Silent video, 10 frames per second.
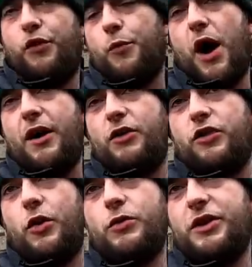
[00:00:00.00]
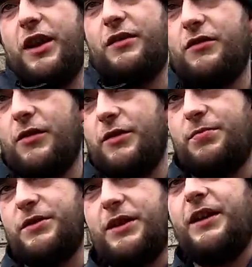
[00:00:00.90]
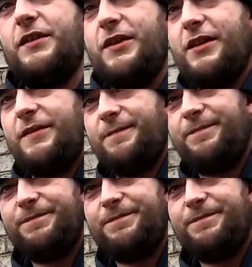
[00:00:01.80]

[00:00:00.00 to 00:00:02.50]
From what I got told, yeah, growing yeah. up as a kid, yeah.